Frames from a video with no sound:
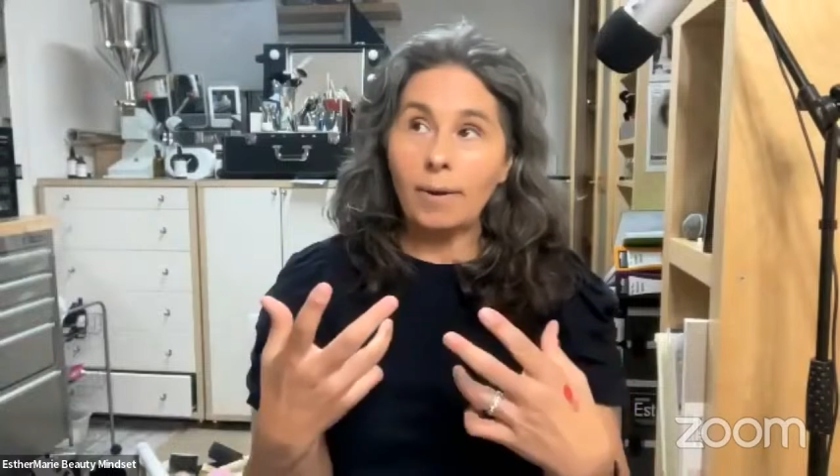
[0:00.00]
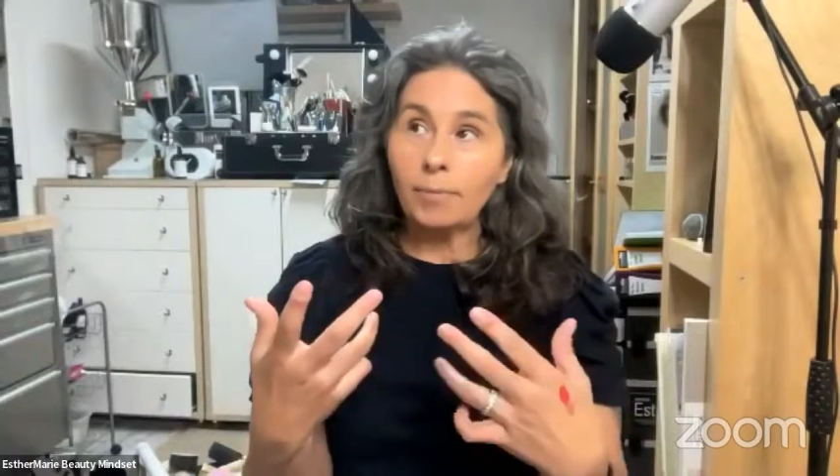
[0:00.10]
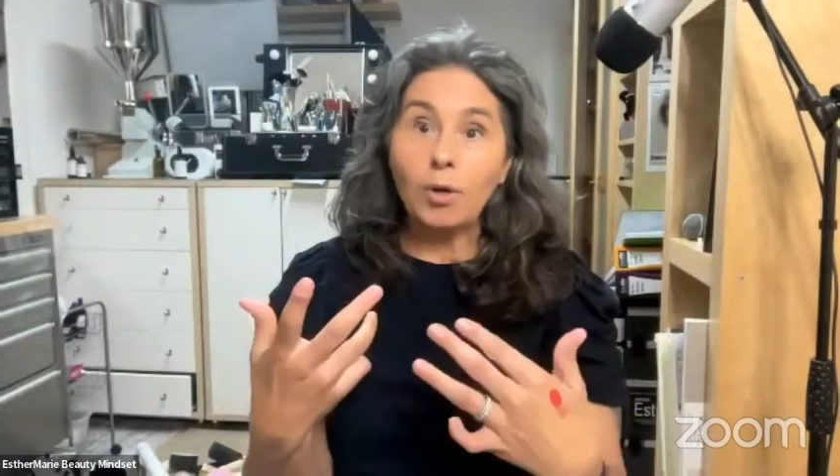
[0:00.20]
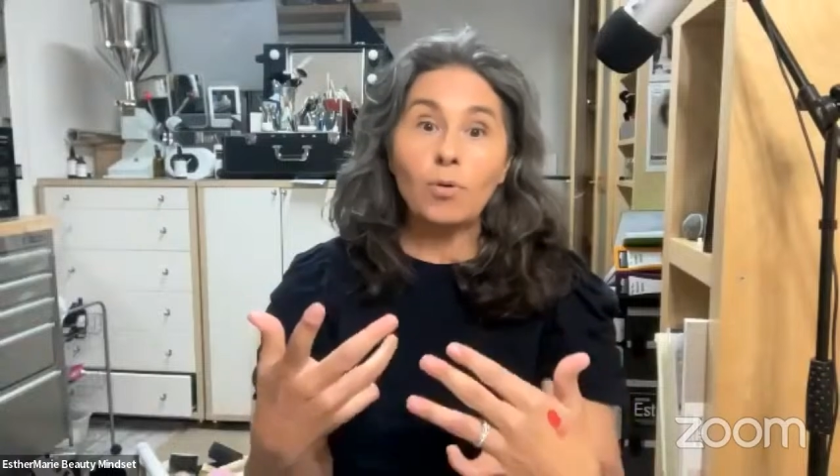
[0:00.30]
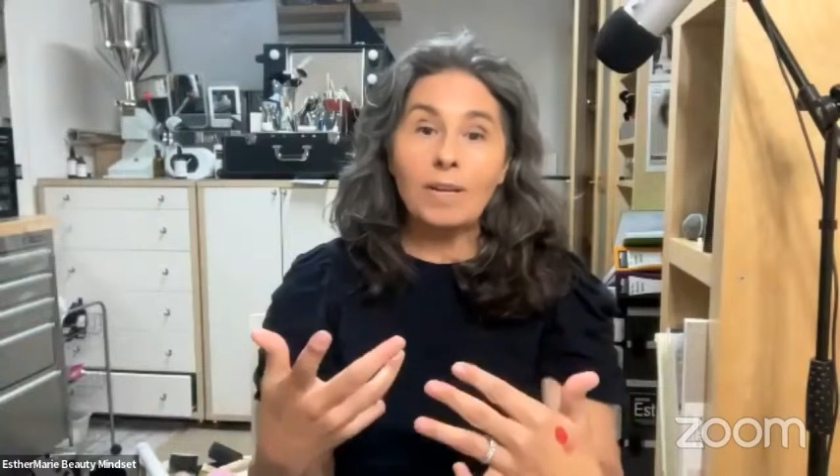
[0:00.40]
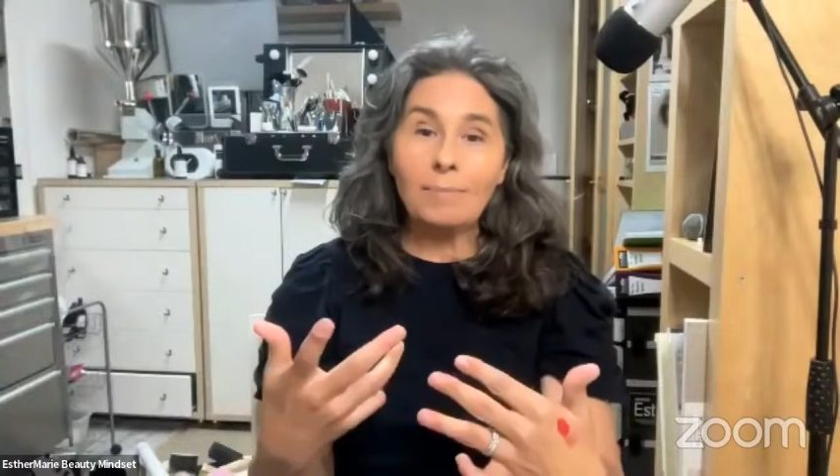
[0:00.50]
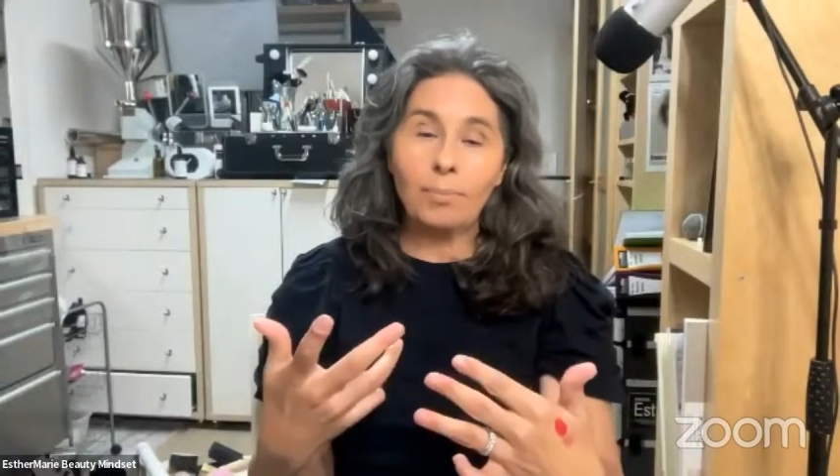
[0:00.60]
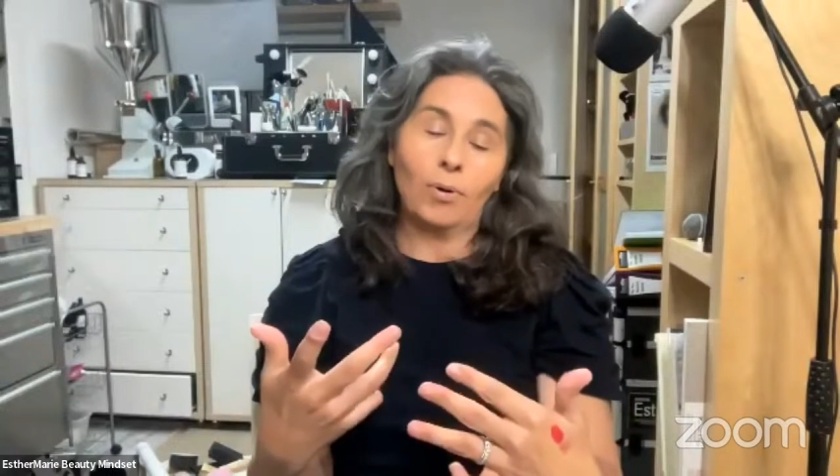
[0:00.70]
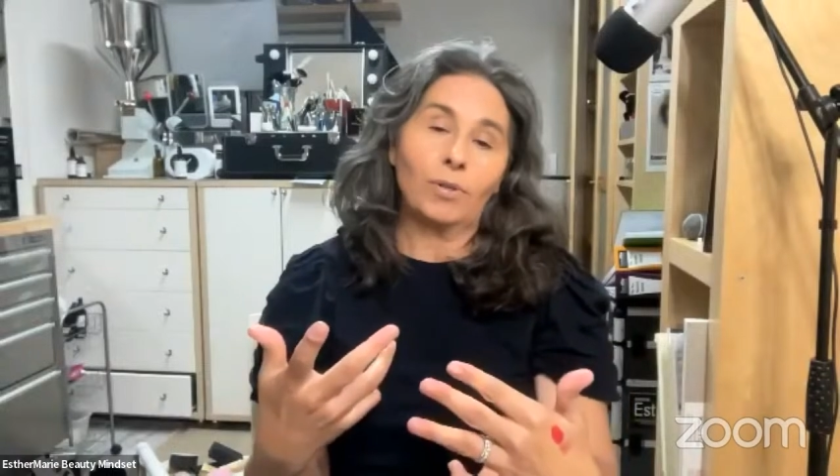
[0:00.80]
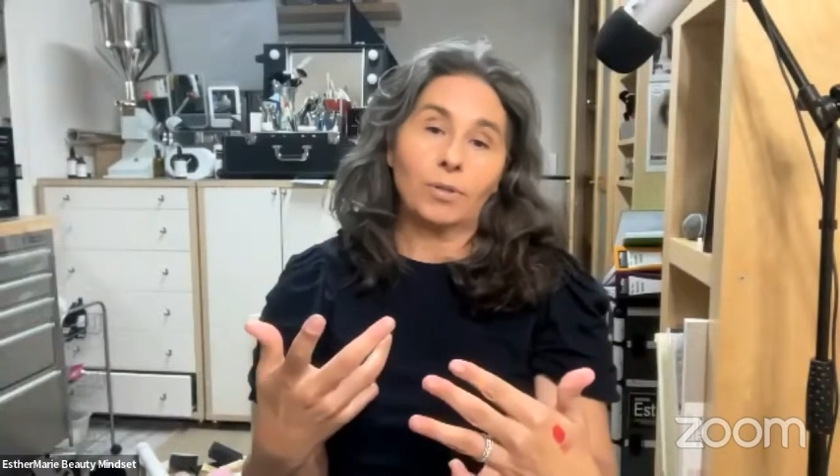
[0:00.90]
cream
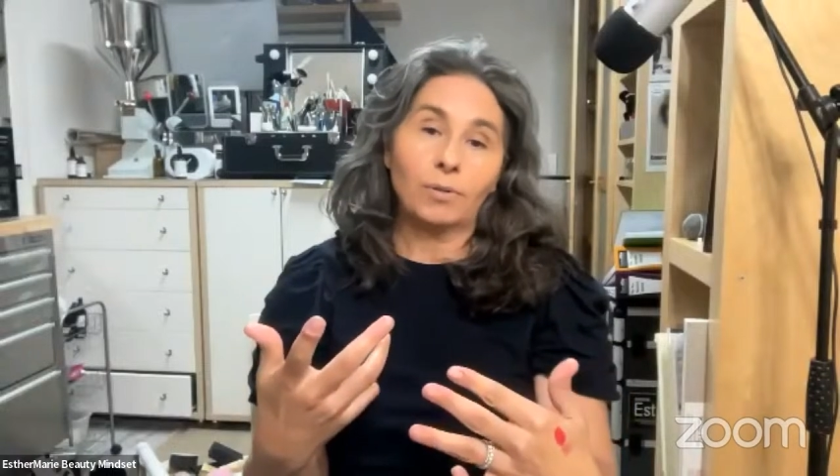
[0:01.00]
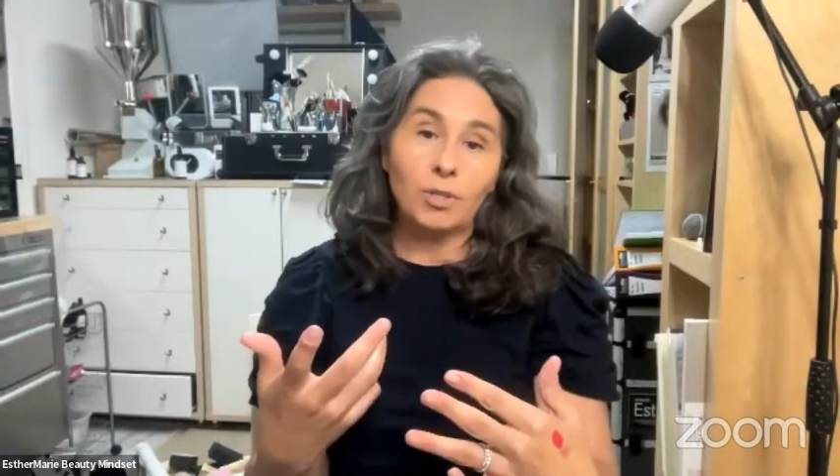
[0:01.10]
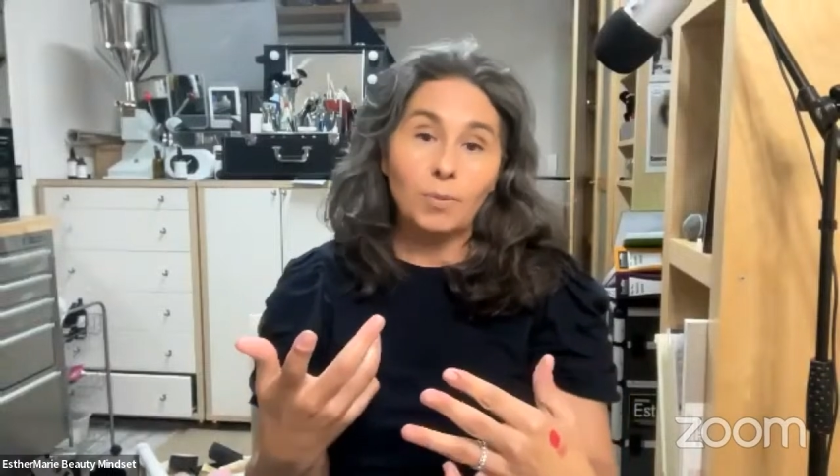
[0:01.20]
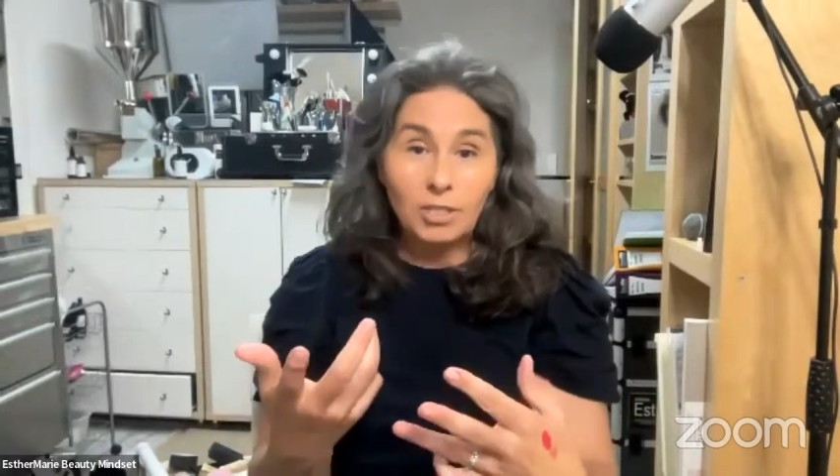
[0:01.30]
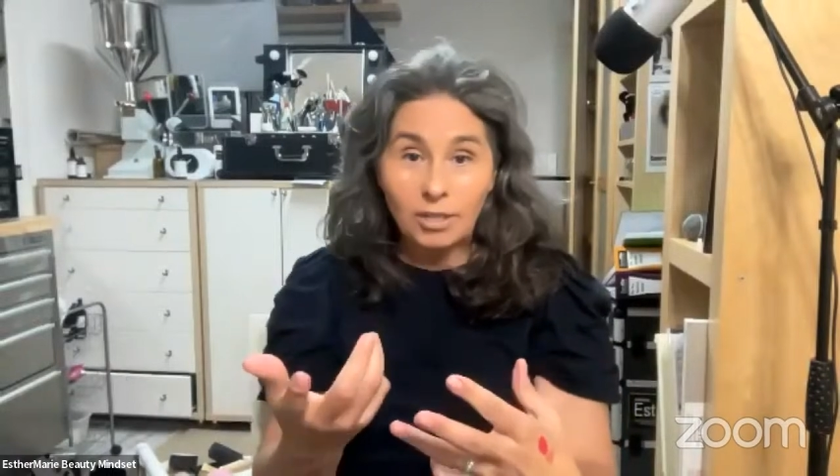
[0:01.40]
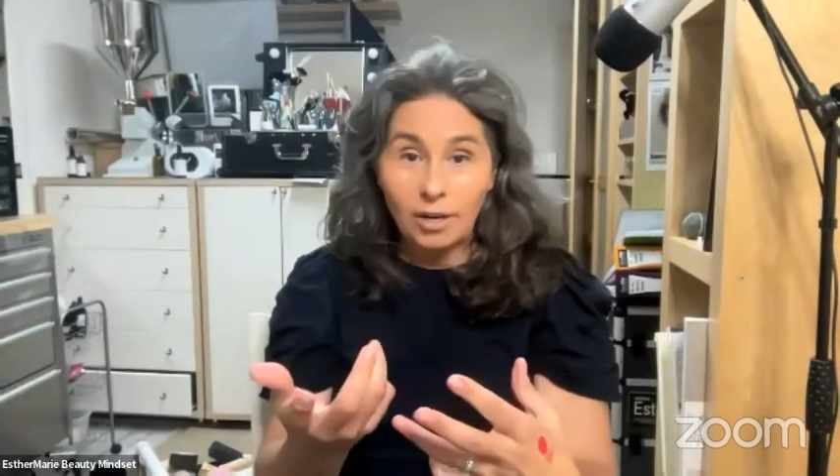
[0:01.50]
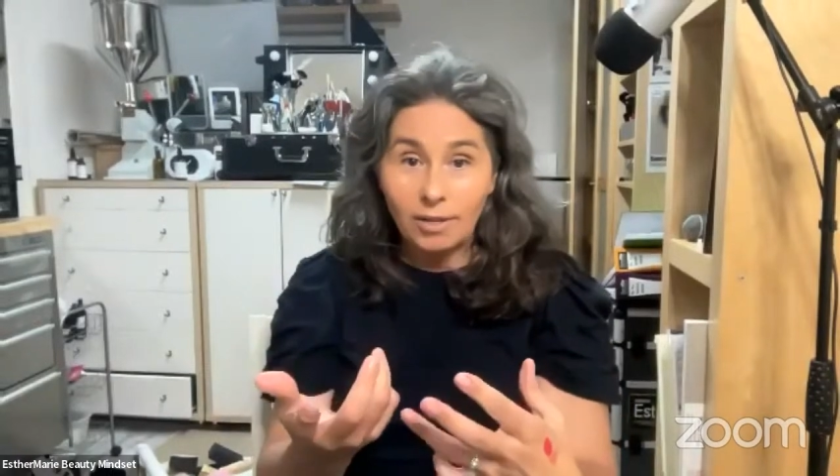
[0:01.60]
product, which I